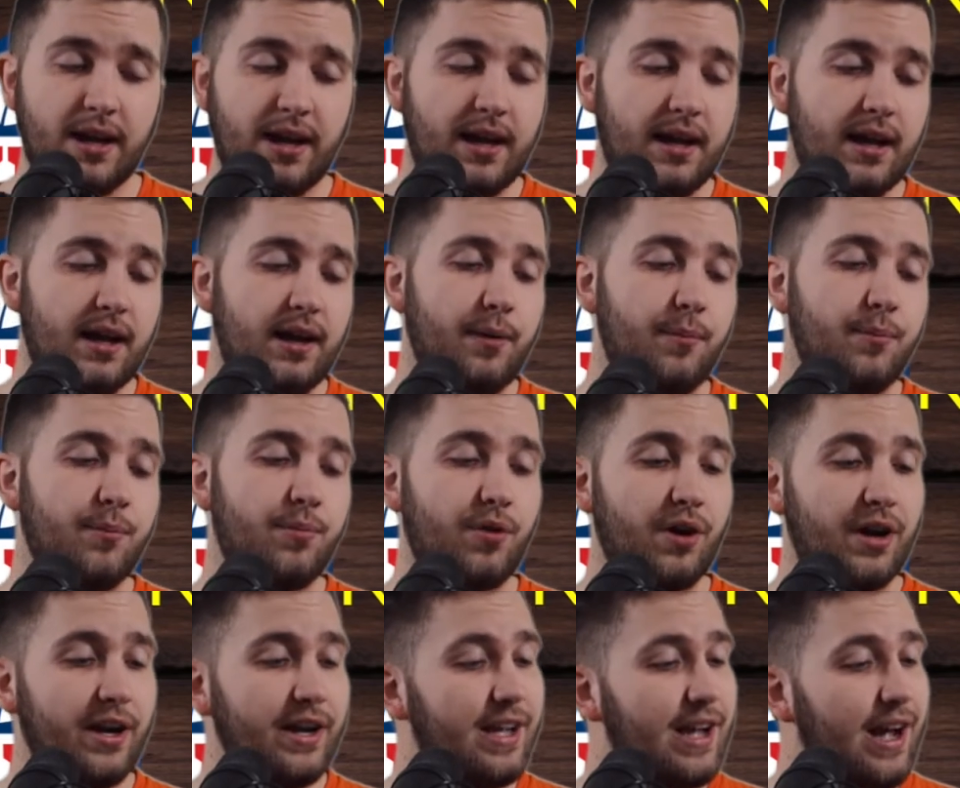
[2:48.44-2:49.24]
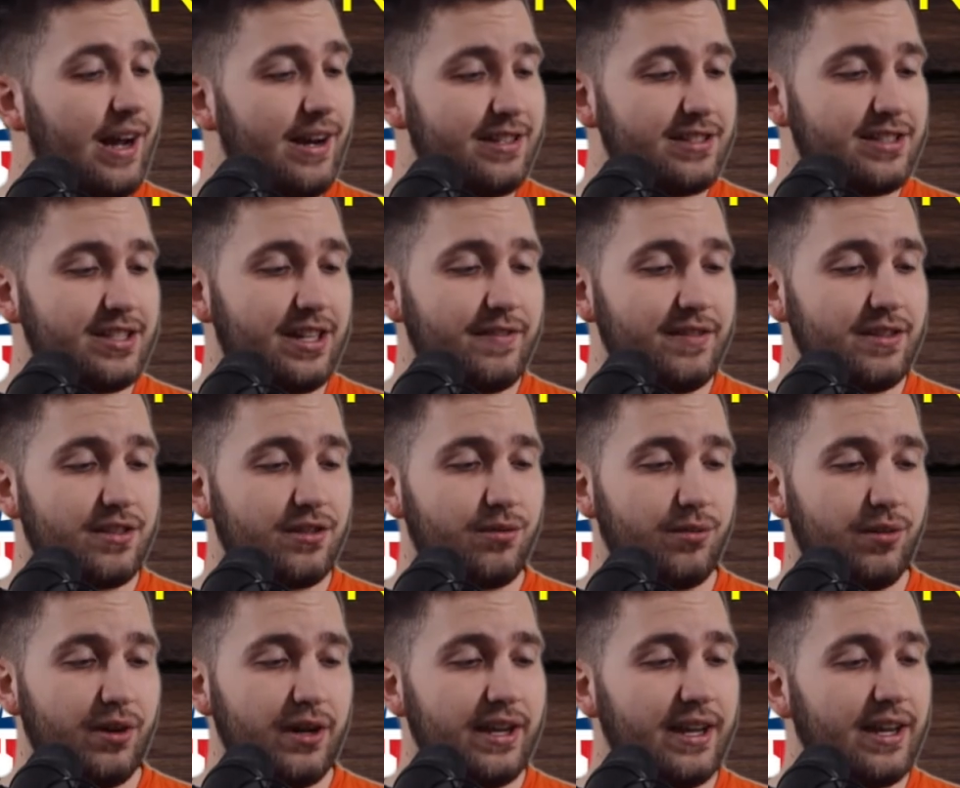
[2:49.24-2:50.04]
yeah, Brady got a
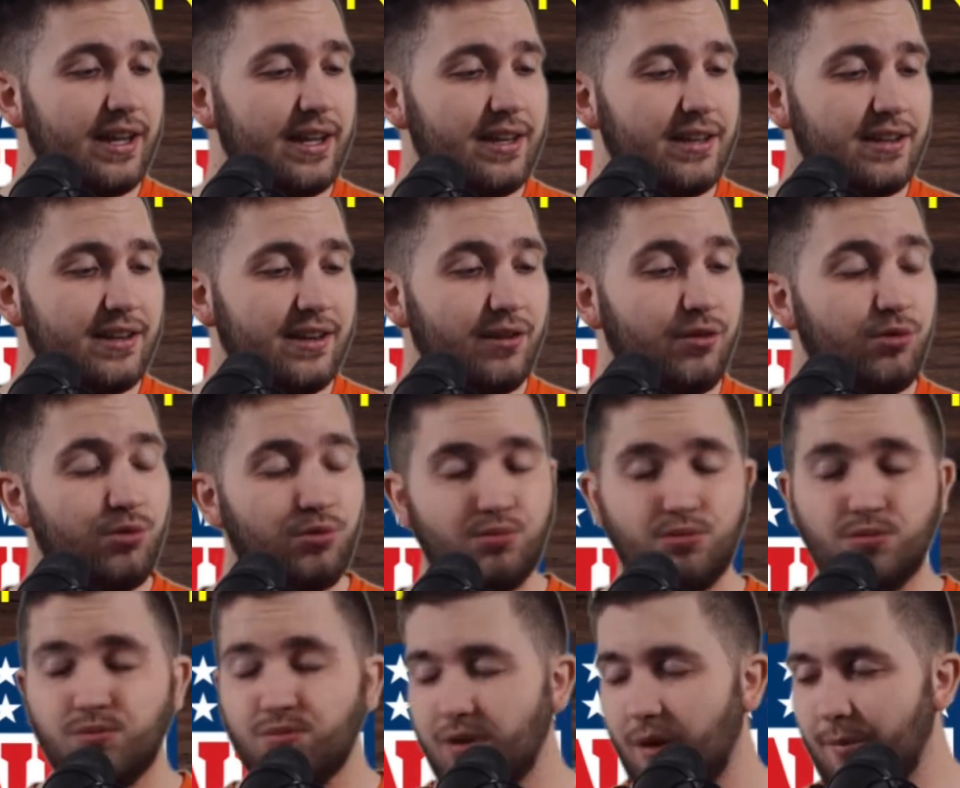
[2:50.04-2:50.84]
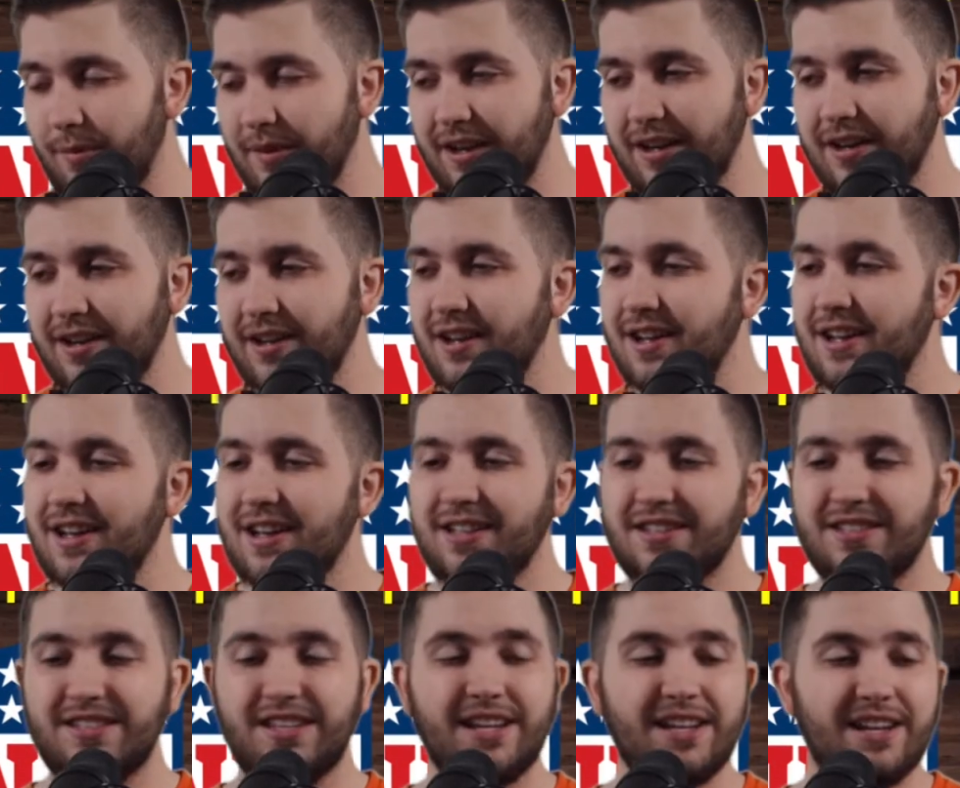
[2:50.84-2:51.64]
7-3. And, I mean,
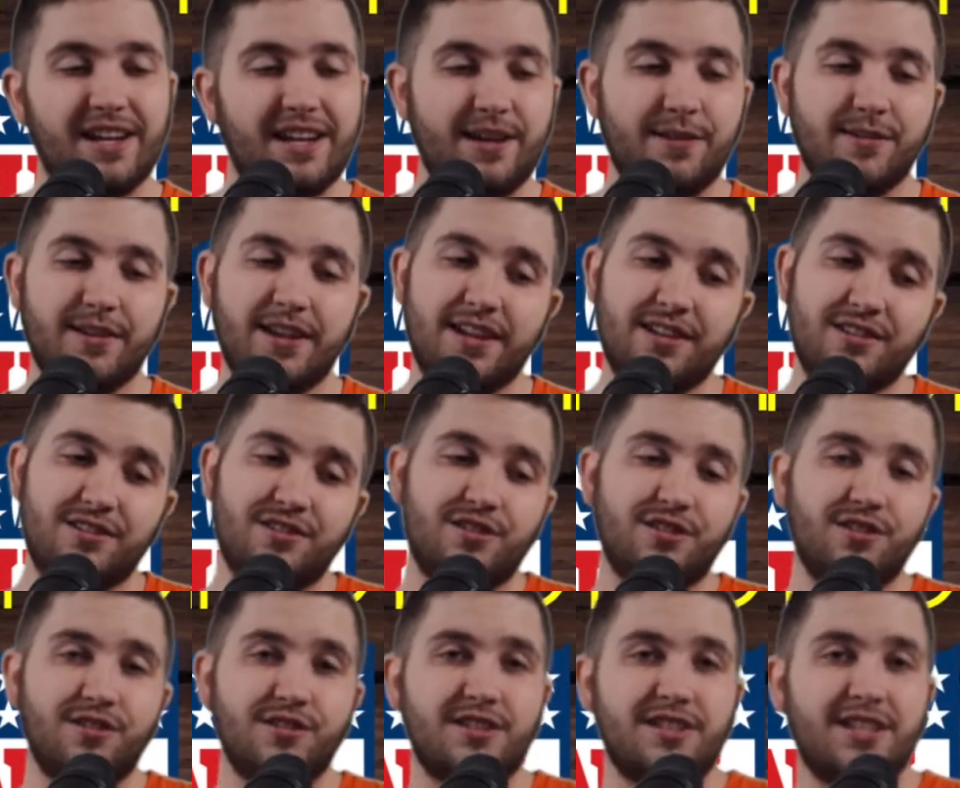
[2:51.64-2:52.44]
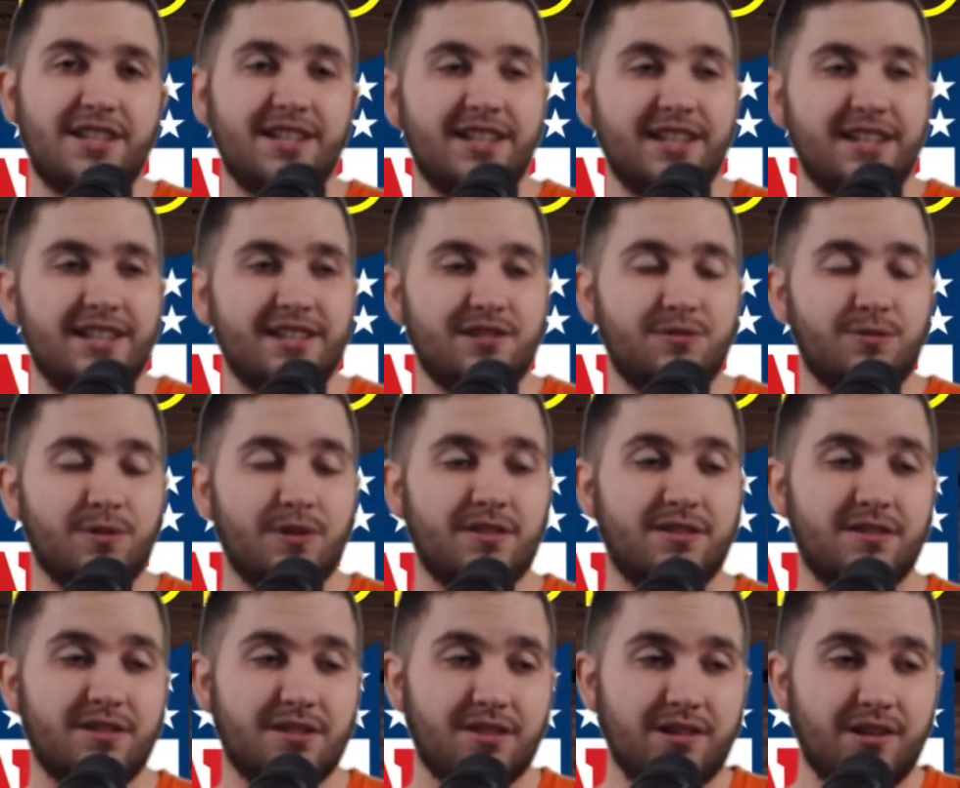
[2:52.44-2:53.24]
seeing him get two
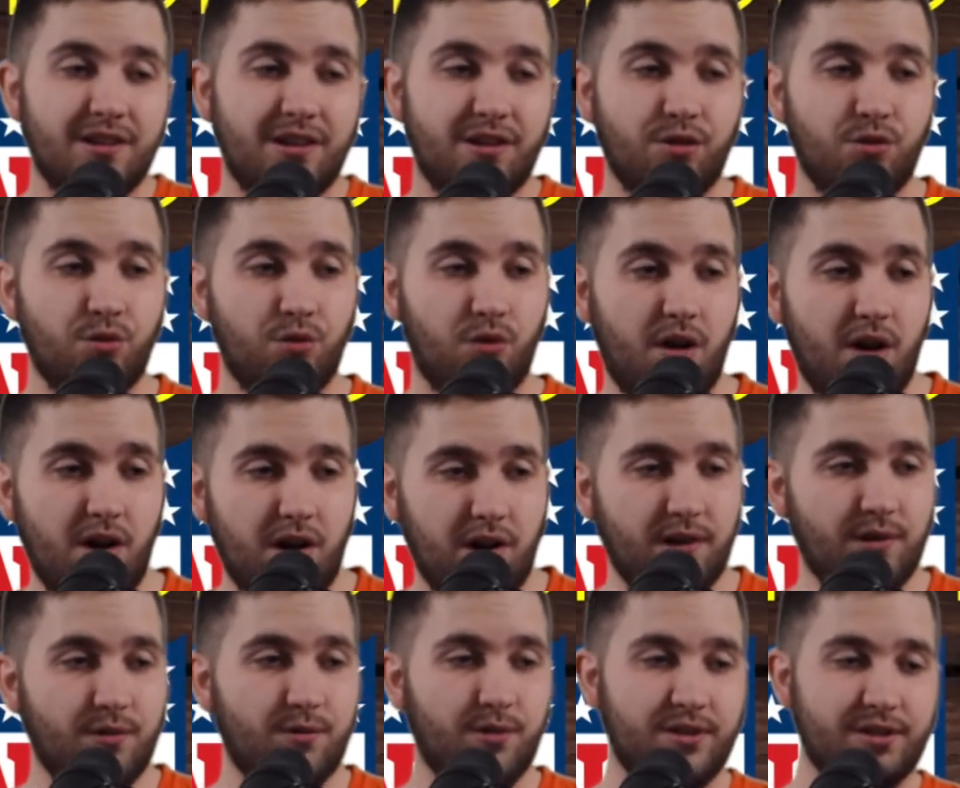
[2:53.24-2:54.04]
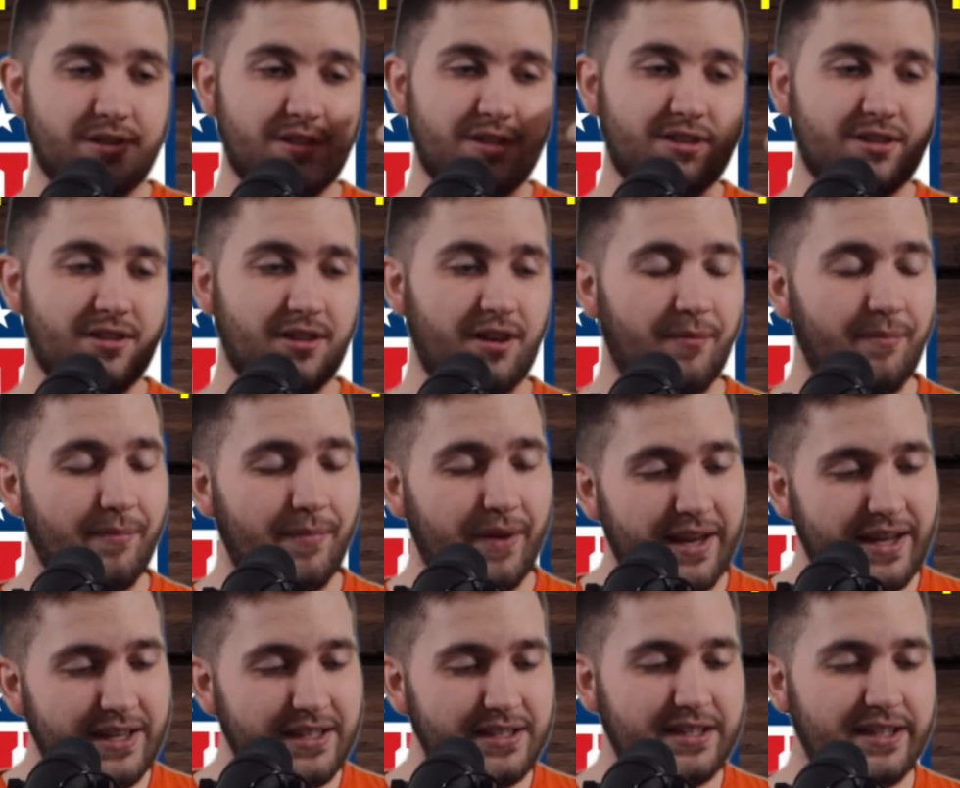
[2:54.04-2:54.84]
TDs with Gronk was
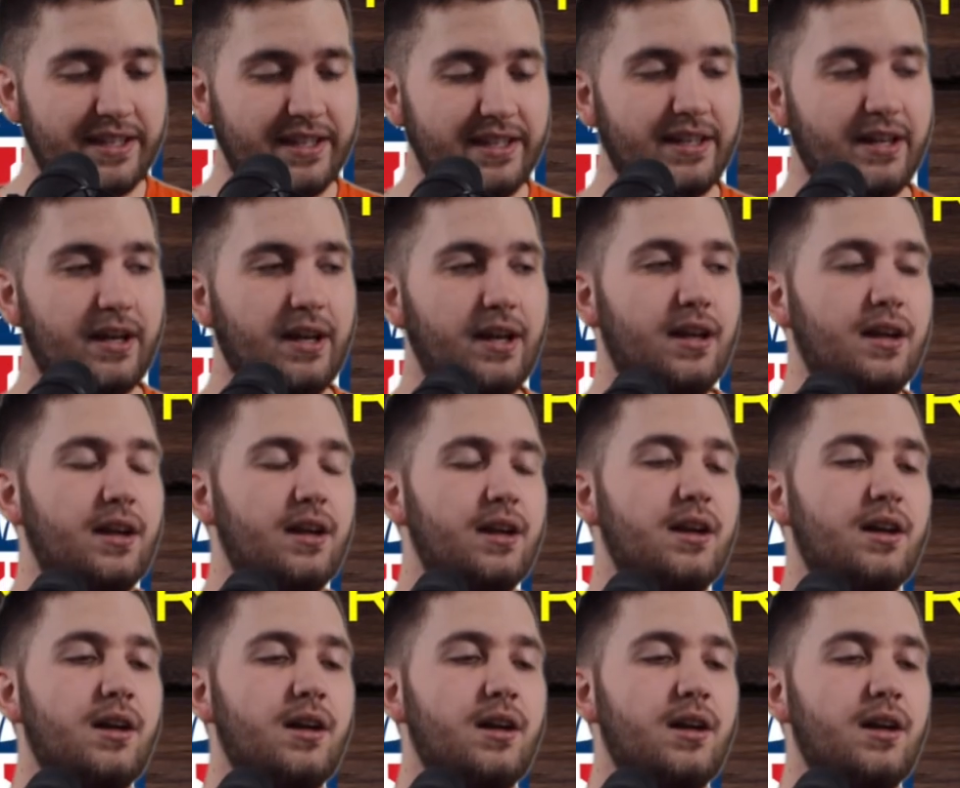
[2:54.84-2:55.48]
amazing.